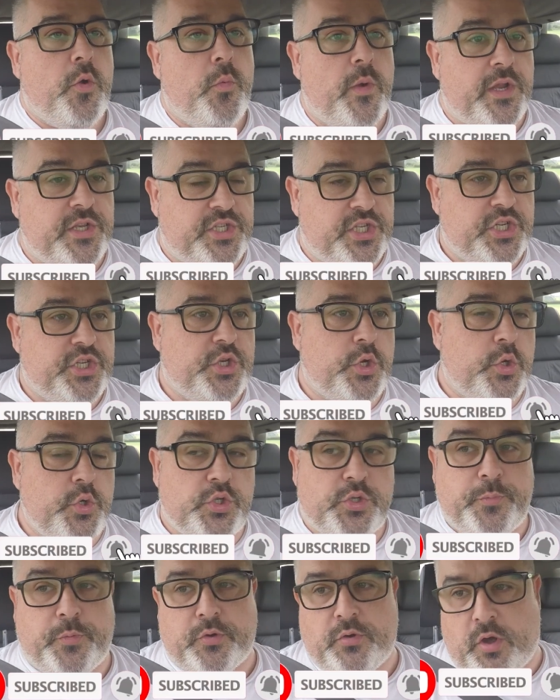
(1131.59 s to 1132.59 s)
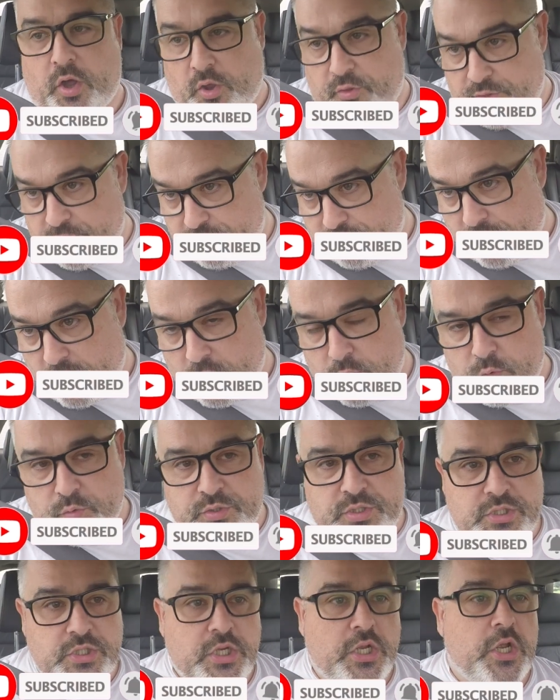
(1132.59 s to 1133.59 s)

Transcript: which is usable on the road,